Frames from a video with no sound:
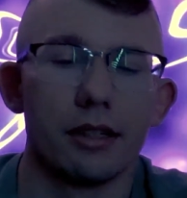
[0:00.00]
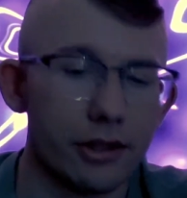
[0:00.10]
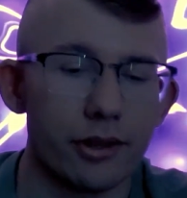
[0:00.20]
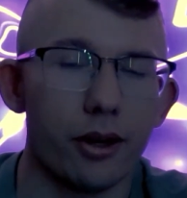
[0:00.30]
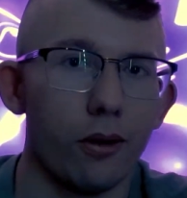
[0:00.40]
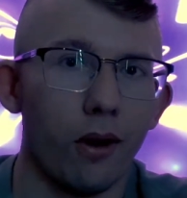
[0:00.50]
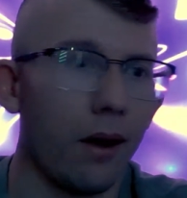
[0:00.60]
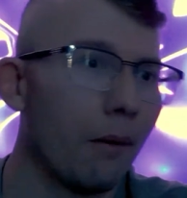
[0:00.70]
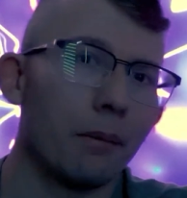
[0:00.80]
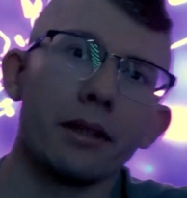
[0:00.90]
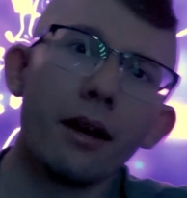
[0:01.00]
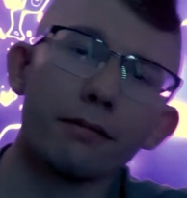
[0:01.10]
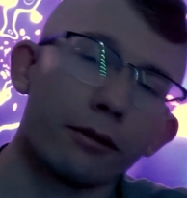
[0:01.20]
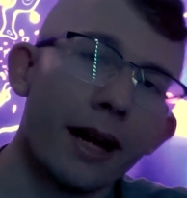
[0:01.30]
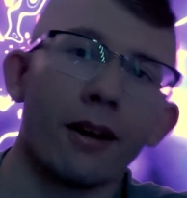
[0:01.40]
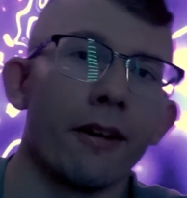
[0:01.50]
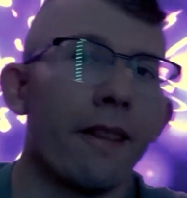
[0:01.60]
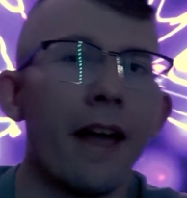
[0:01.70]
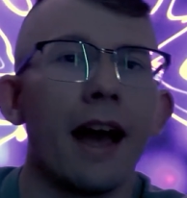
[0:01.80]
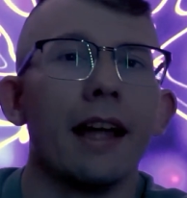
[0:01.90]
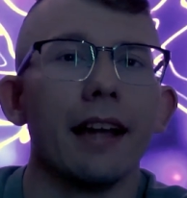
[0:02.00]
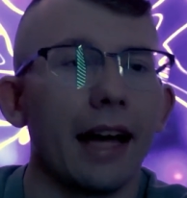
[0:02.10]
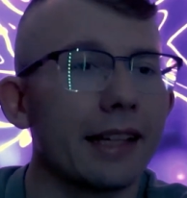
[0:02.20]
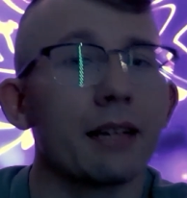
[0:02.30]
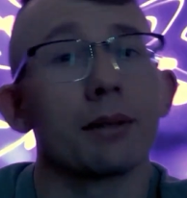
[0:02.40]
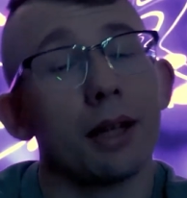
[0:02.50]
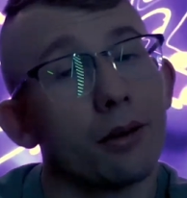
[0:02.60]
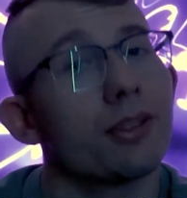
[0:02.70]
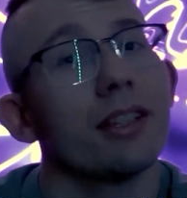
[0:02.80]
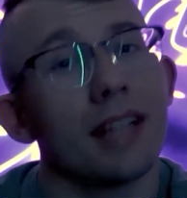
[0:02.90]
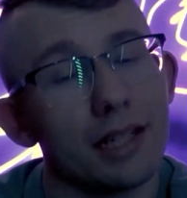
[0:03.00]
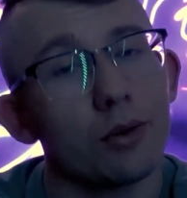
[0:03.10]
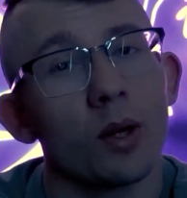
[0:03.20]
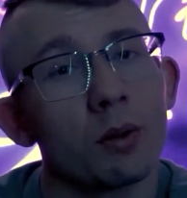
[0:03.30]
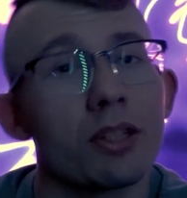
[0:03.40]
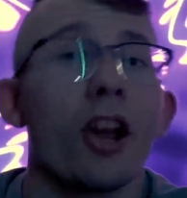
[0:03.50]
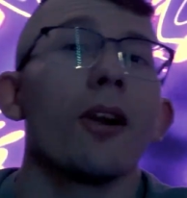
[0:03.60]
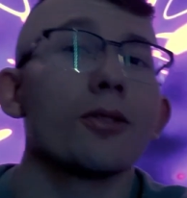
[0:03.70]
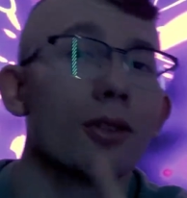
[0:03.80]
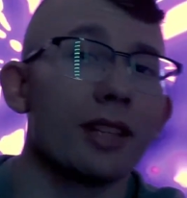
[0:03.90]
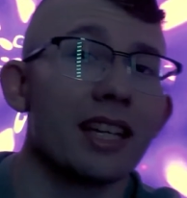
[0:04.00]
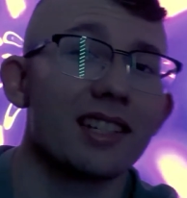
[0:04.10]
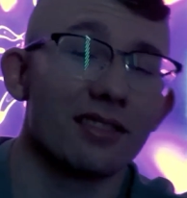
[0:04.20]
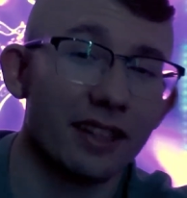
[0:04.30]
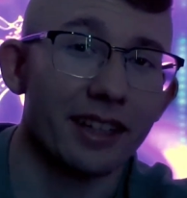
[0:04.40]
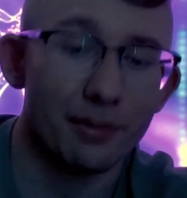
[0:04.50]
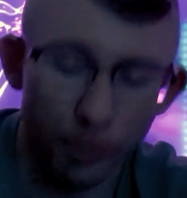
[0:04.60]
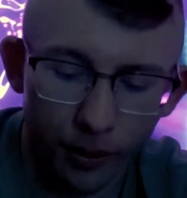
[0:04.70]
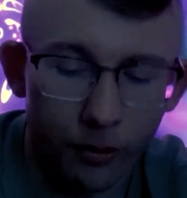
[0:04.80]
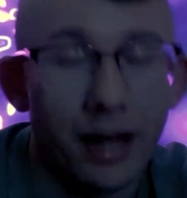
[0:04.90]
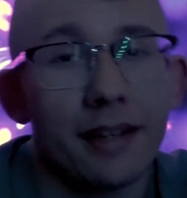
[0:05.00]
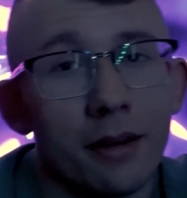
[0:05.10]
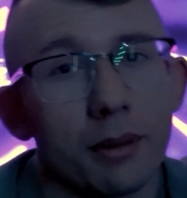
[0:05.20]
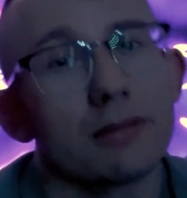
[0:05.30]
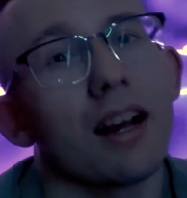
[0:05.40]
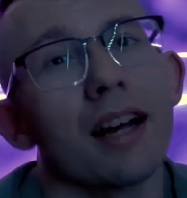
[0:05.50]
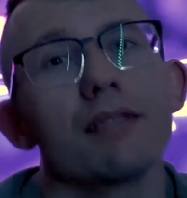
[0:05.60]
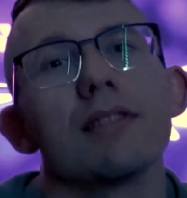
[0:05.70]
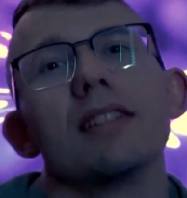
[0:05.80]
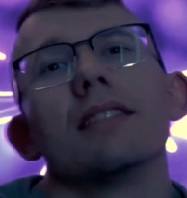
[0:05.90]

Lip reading: So enough rant on that. I think I'm going to go to the next one, which I also think is a very important one. Number 5.